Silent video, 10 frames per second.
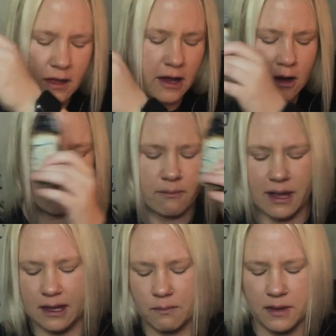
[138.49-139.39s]
Help
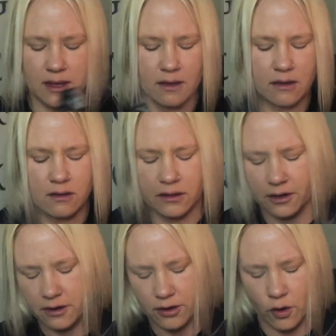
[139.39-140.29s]
make me a
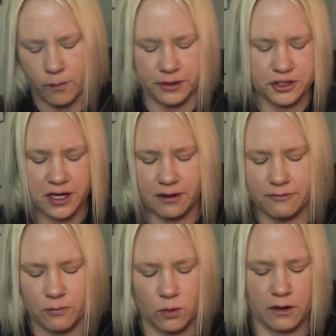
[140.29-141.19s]
clear and open channel
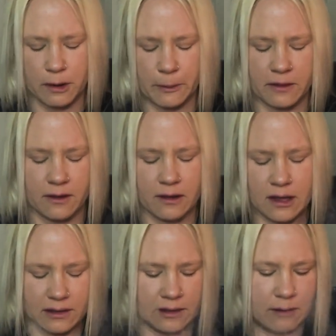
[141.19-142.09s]
for
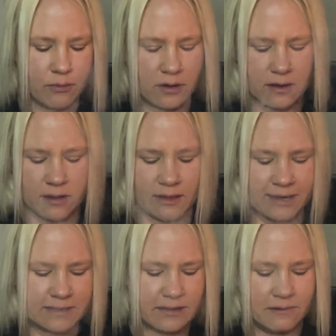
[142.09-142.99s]
the Libra
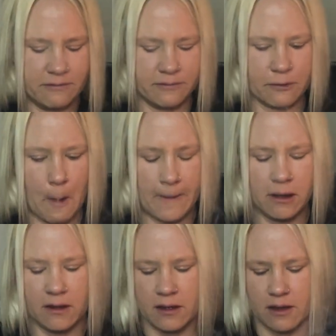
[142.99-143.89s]
Collective.
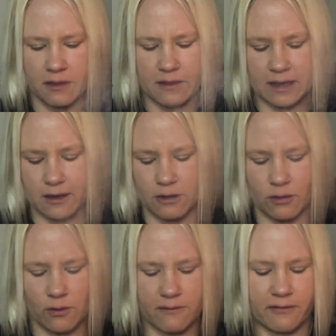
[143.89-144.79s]
Thank
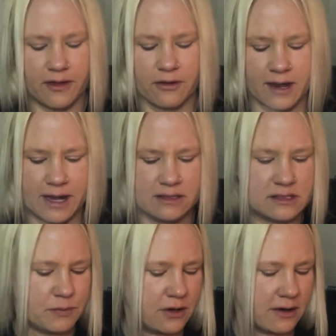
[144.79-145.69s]
you, Father God,
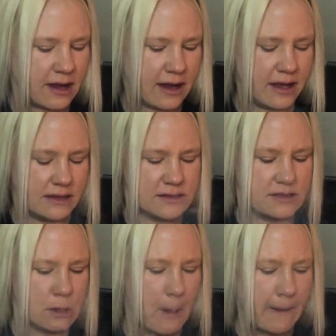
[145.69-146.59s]
Spirit
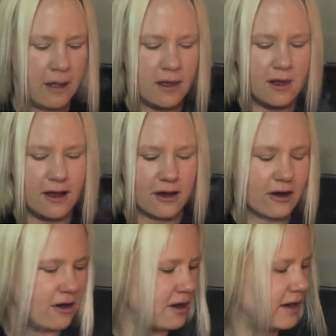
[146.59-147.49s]
Guides,
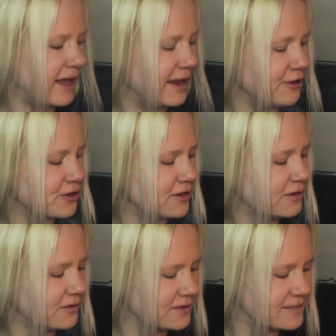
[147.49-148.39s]
Guardian
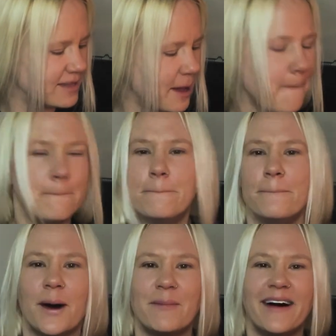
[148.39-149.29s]
Angels,
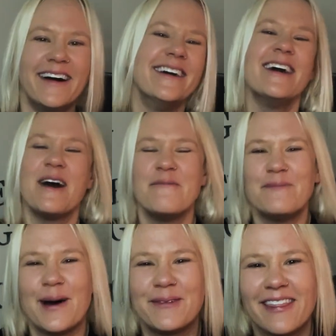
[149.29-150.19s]

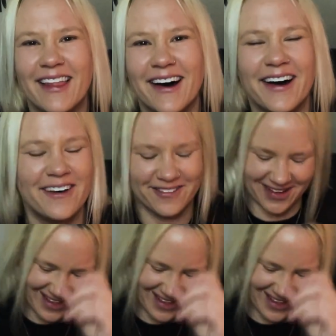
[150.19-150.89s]
Mama love.